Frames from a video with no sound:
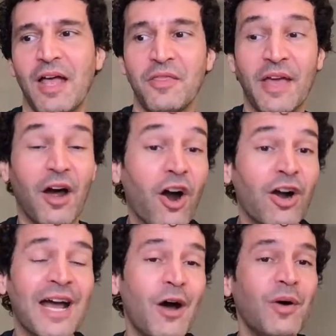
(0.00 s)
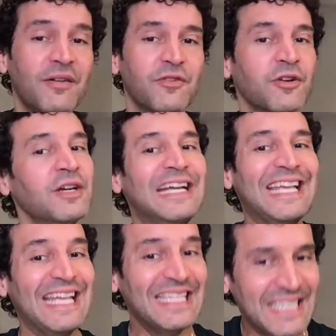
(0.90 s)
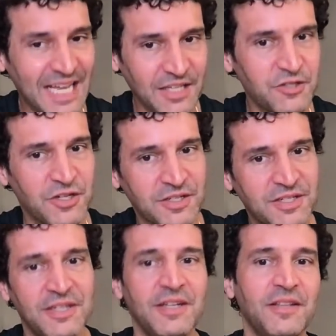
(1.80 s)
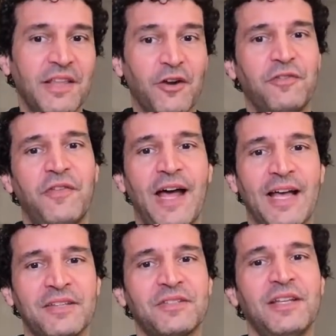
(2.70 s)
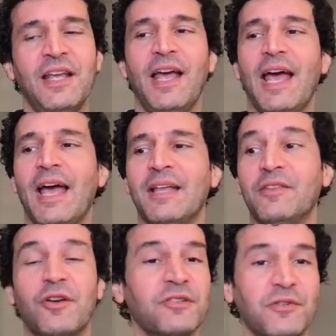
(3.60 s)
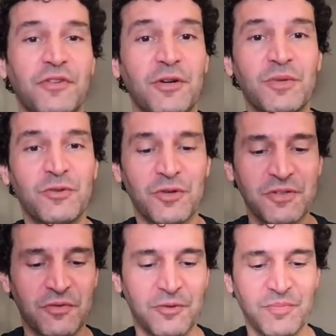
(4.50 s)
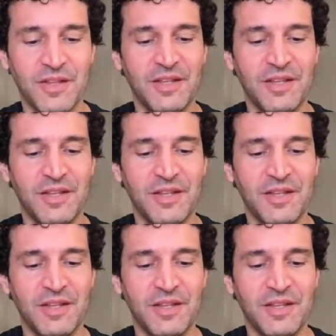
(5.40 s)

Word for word: They are, however, intelligent, they are fast, and they're also very resourceful.